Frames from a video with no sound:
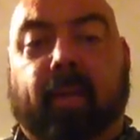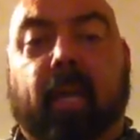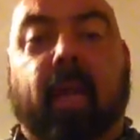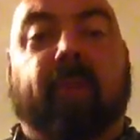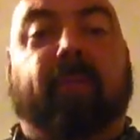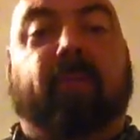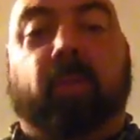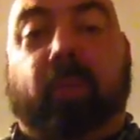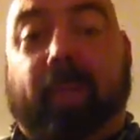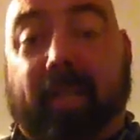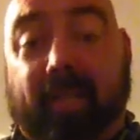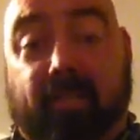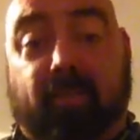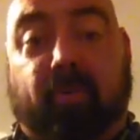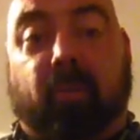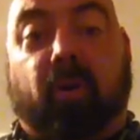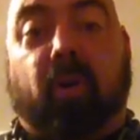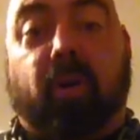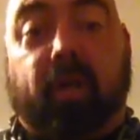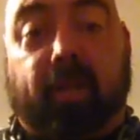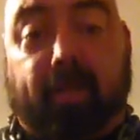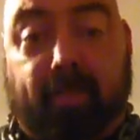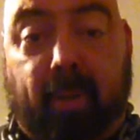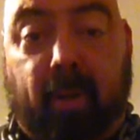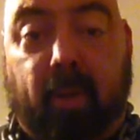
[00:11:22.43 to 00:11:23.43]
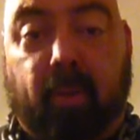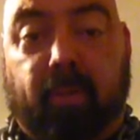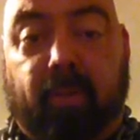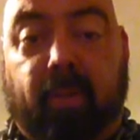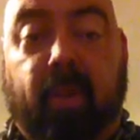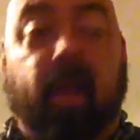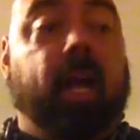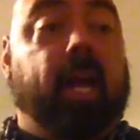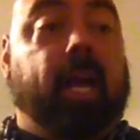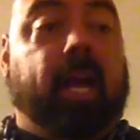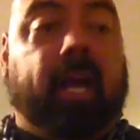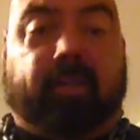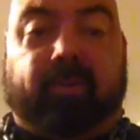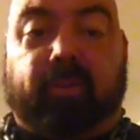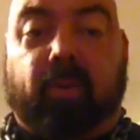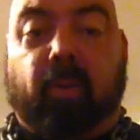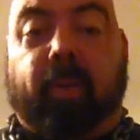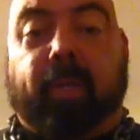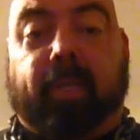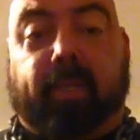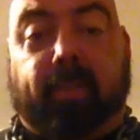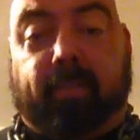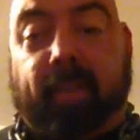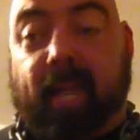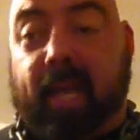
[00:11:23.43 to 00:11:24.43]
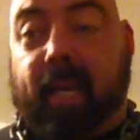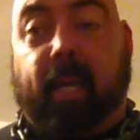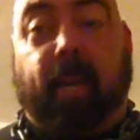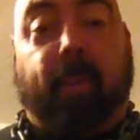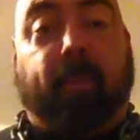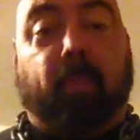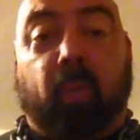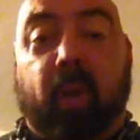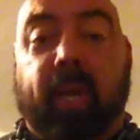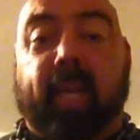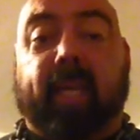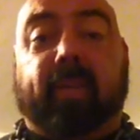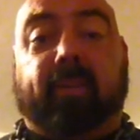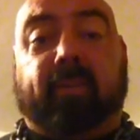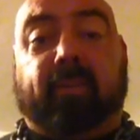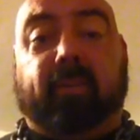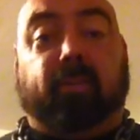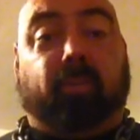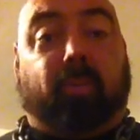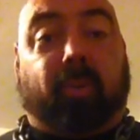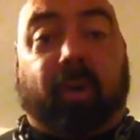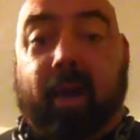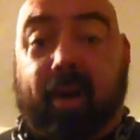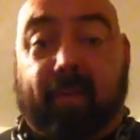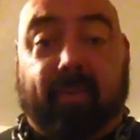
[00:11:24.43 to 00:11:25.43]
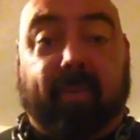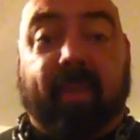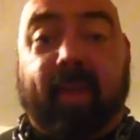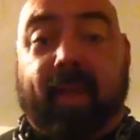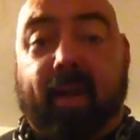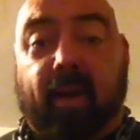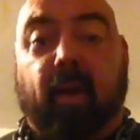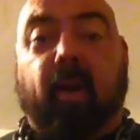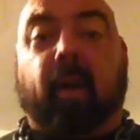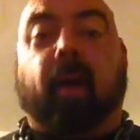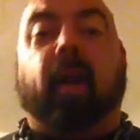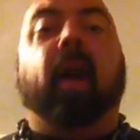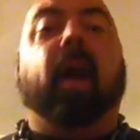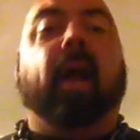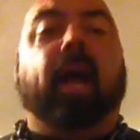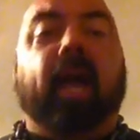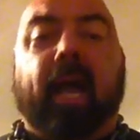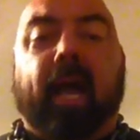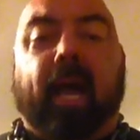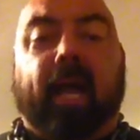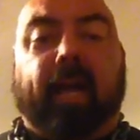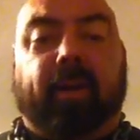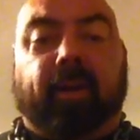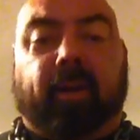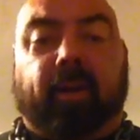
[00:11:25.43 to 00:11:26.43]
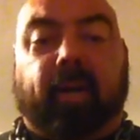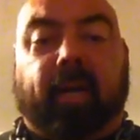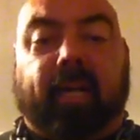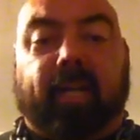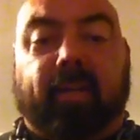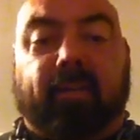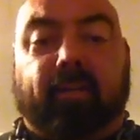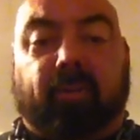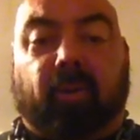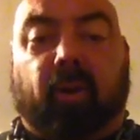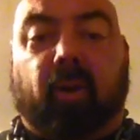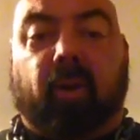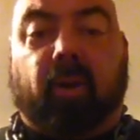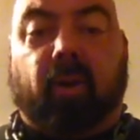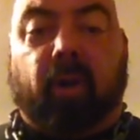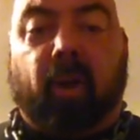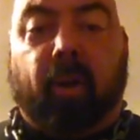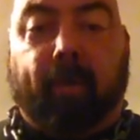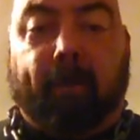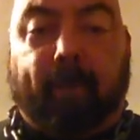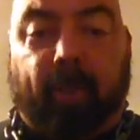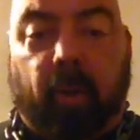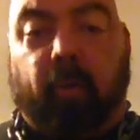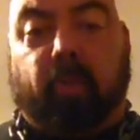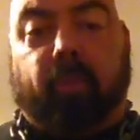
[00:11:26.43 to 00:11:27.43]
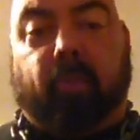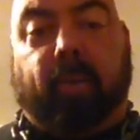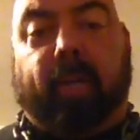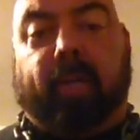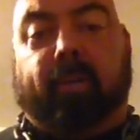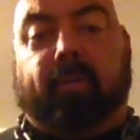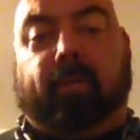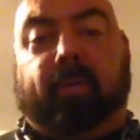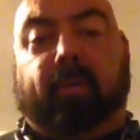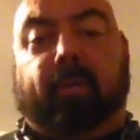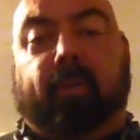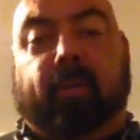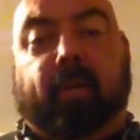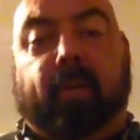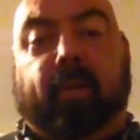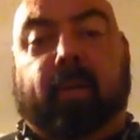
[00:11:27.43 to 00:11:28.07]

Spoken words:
If you get strong in both, it's going to take up weaknesses wherever they are, and you're going to get stronger both ways.